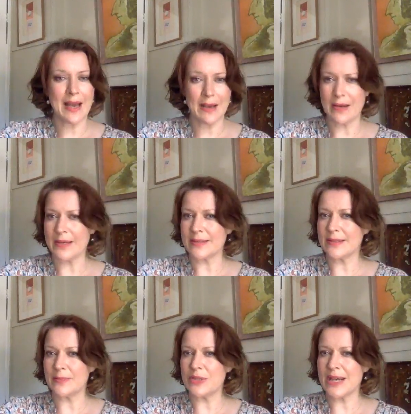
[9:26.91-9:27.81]
our
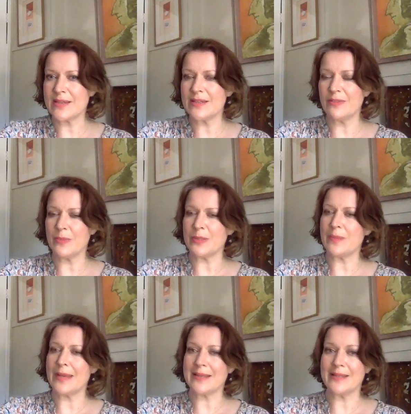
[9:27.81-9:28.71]
subjective
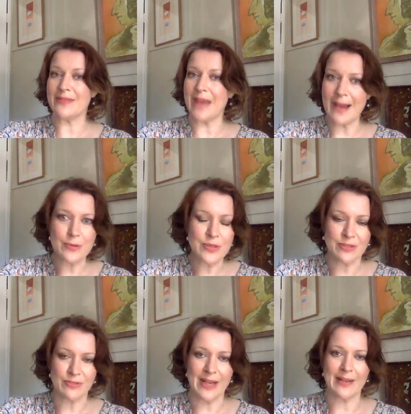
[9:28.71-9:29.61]
perspective out
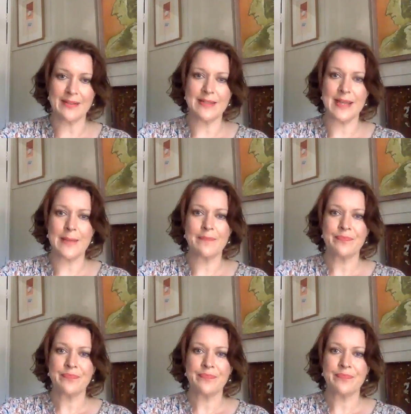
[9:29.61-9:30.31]
of reality.